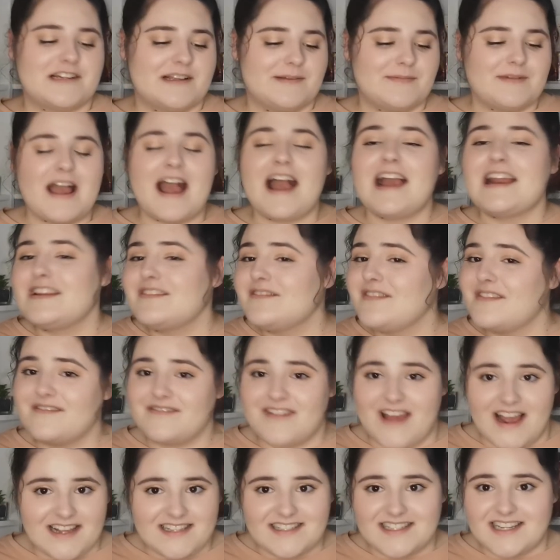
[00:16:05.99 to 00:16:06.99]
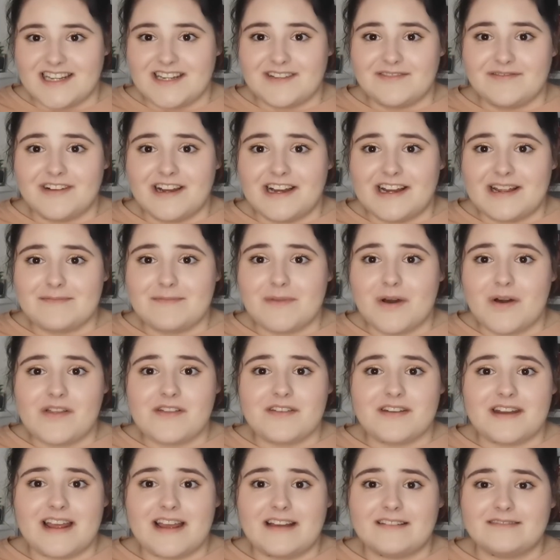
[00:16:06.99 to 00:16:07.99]
And I'm kind of invested in Ray and
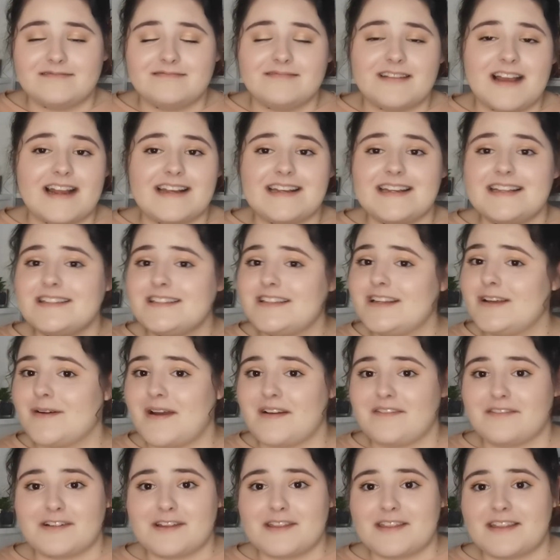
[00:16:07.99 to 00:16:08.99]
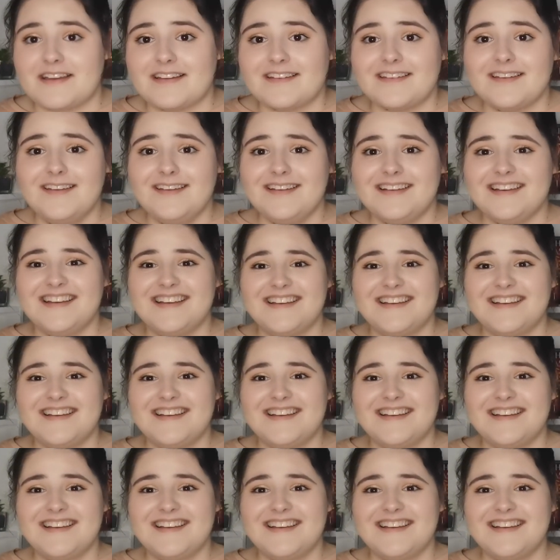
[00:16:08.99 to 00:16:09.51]
Moth now. I need to know everything.